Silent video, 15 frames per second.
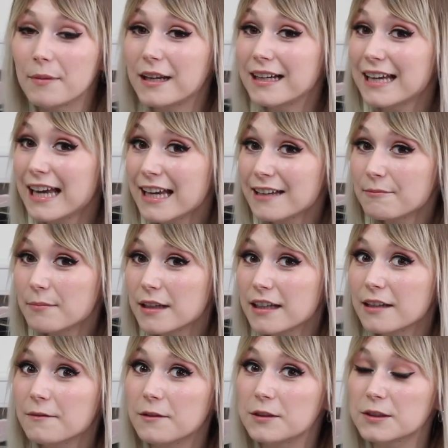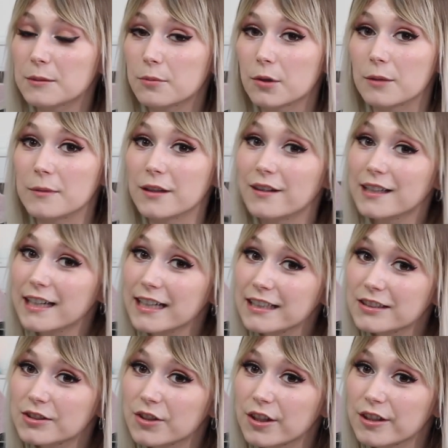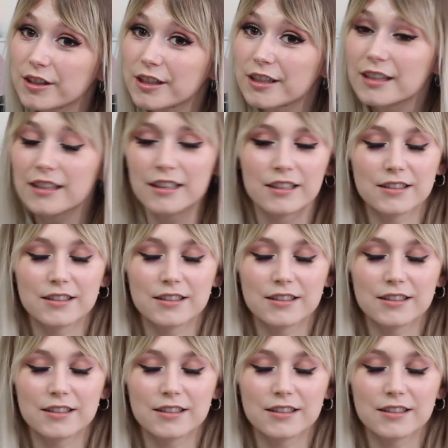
but it can be if you support me on Kickstarter.